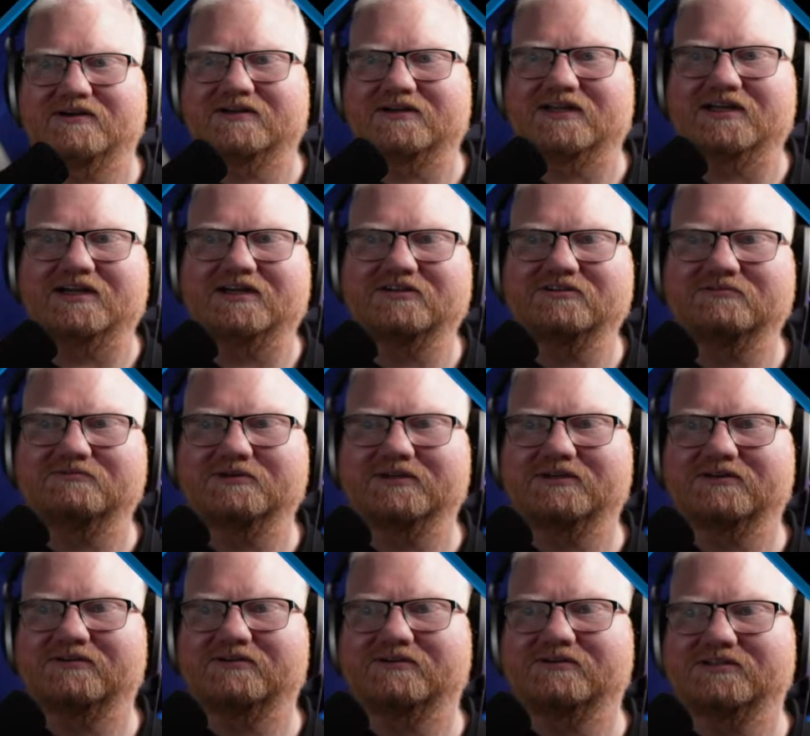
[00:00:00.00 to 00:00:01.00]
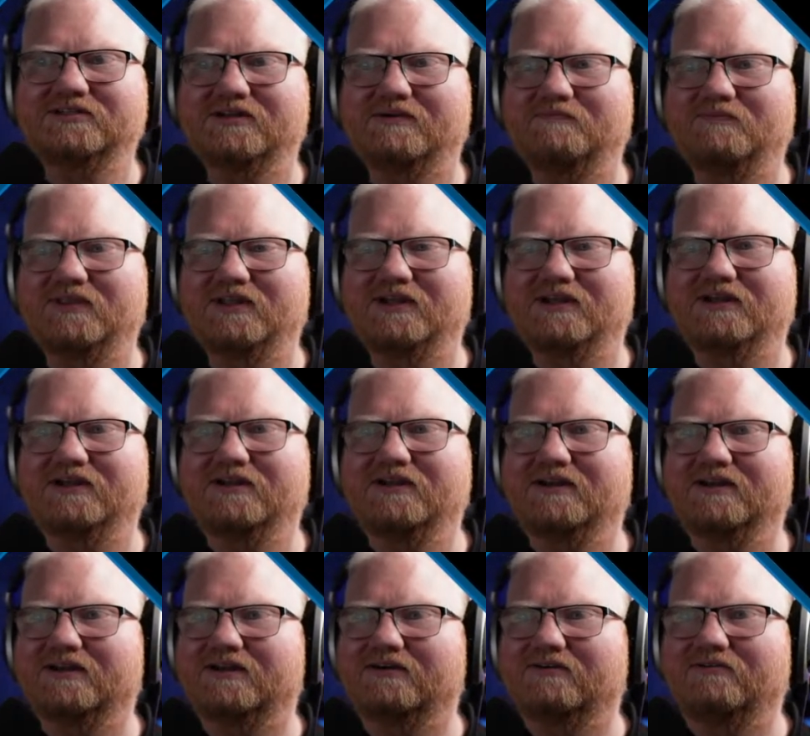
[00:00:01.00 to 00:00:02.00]
me on like Twitter or something,
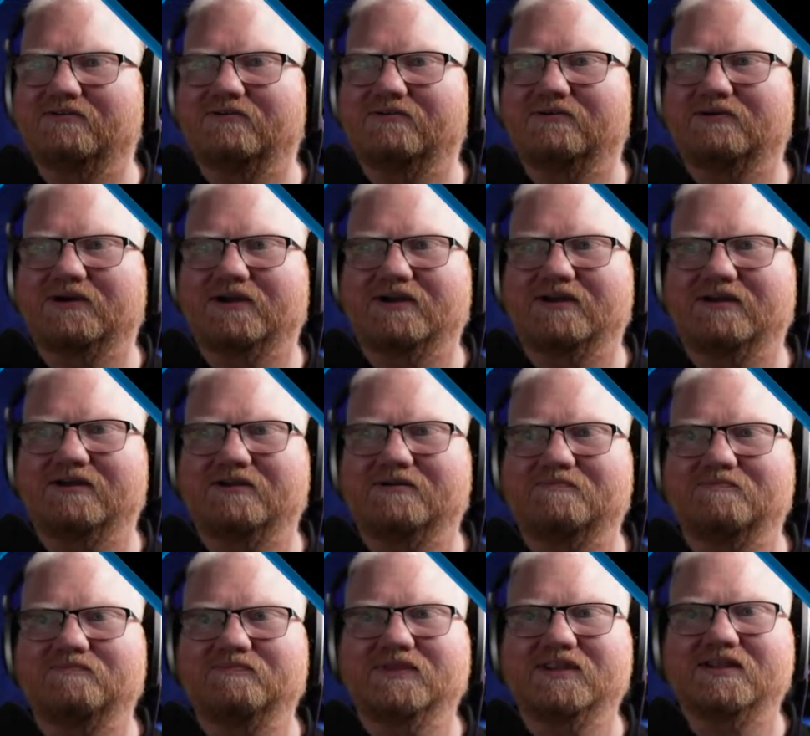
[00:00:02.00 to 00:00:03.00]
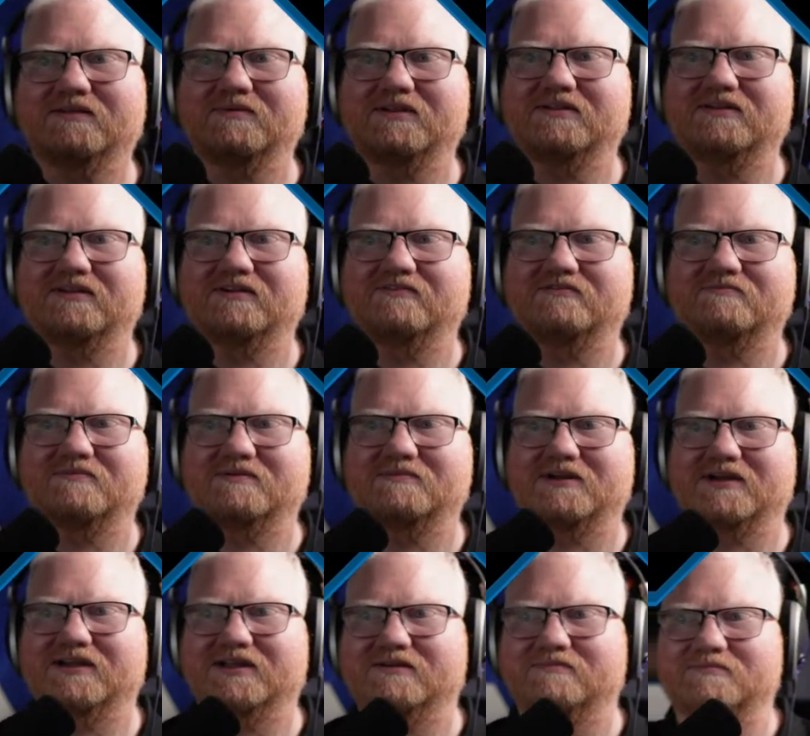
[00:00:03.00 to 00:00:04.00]
or let me see if
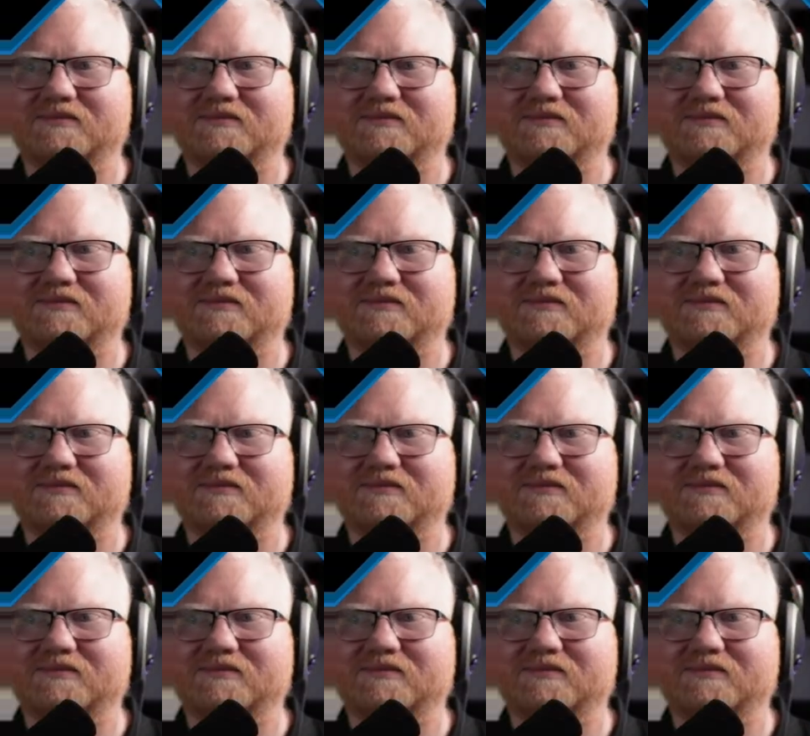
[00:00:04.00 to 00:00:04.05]
maybe I